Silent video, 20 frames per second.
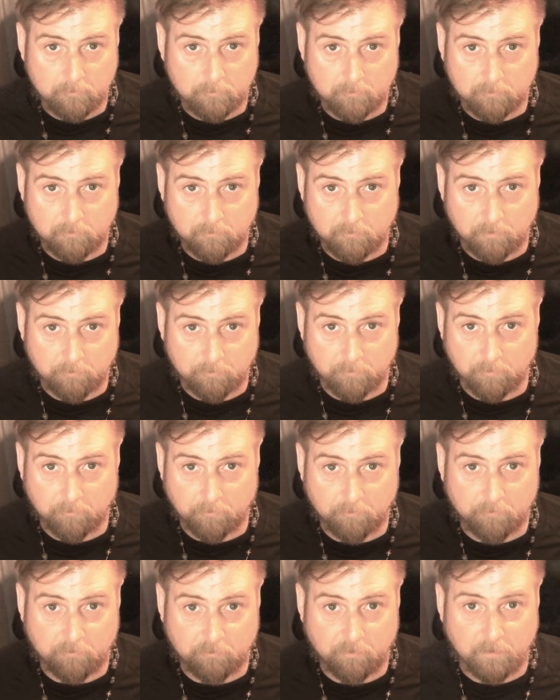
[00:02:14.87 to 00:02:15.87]
It's just a
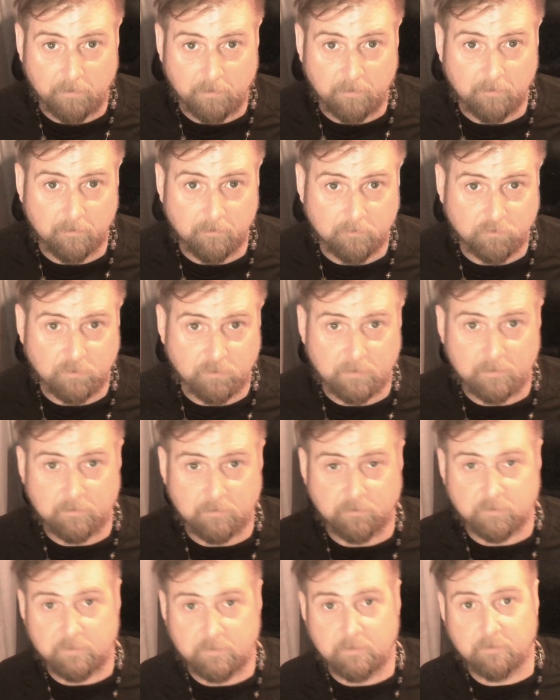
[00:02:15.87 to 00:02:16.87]
city, shitty,
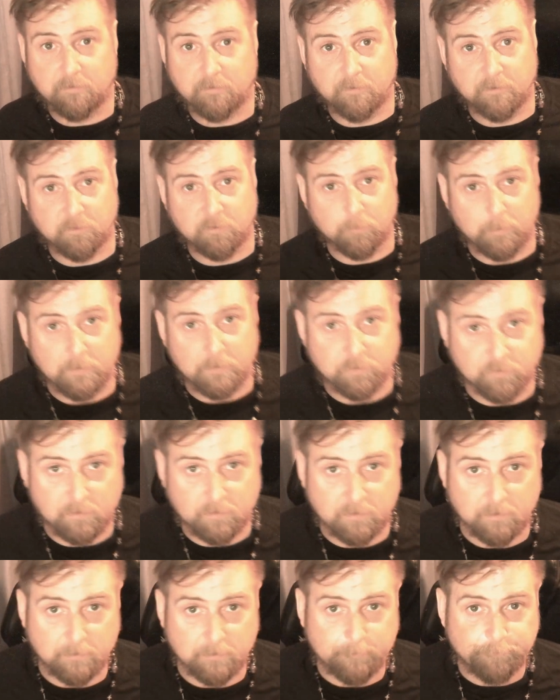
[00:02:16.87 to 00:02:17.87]
shitty situation
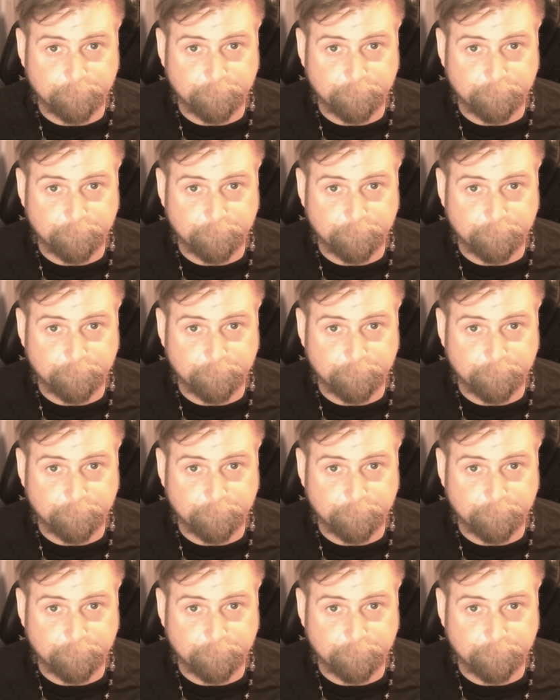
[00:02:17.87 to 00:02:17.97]
here.